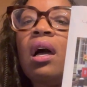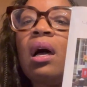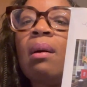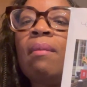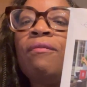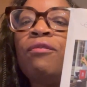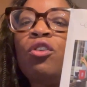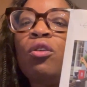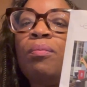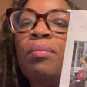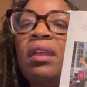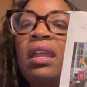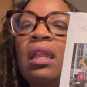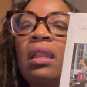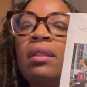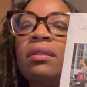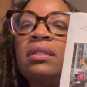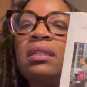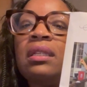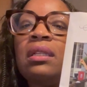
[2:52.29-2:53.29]
View
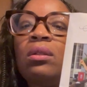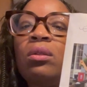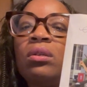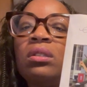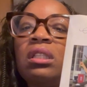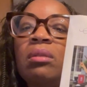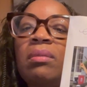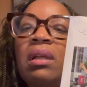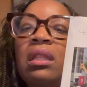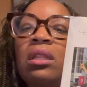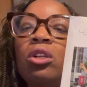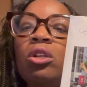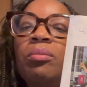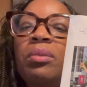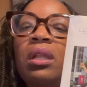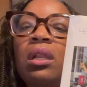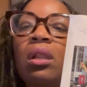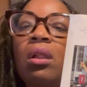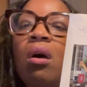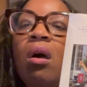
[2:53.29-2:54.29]
B looks to be a little
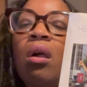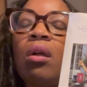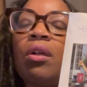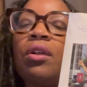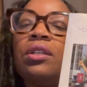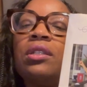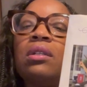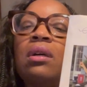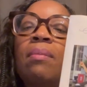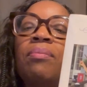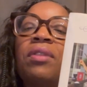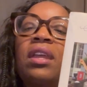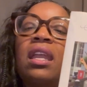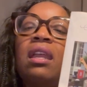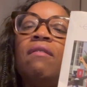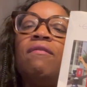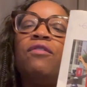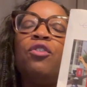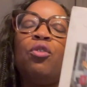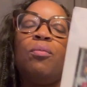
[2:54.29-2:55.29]
bit longer, so I'm
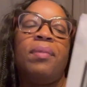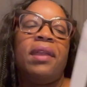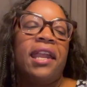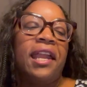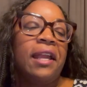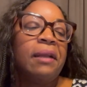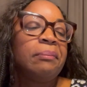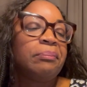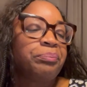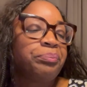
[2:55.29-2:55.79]
thinking view B.